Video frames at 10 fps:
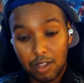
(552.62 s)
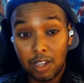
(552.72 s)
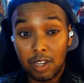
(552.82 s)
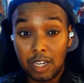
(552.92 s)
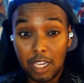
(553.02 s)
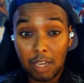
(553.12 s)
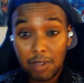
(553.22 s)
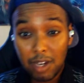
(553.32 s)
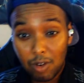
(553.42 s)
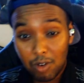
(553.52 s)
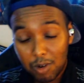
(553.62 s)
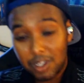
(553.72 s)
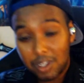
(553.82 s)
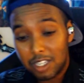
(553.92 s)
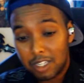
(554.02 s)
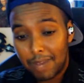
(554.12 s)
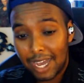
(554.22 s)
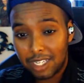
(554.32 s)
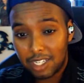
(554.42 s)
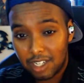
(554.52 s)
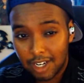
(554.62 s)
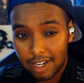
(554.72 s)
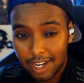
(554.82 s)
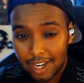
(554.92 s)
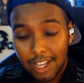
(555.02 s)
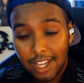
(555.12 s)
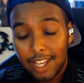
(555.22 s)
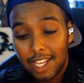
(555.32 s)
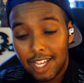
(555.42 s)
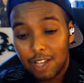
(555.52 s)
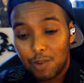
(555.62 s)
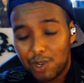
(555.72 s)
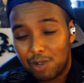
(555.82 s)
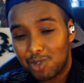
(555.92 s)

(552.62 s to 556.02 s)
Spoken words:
demon lord was his master? Which was